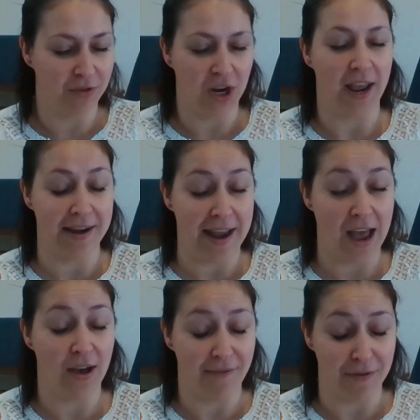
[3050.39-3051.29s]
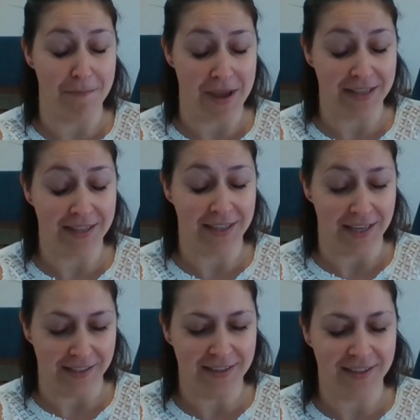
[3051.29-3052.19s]
and now have embedded
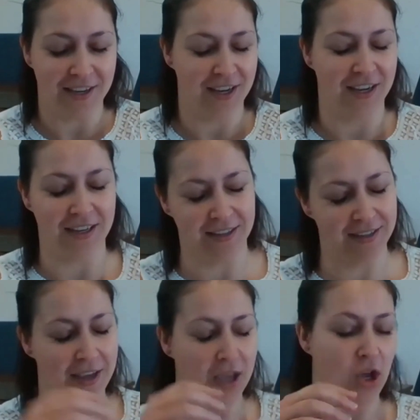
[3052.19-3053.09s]
since is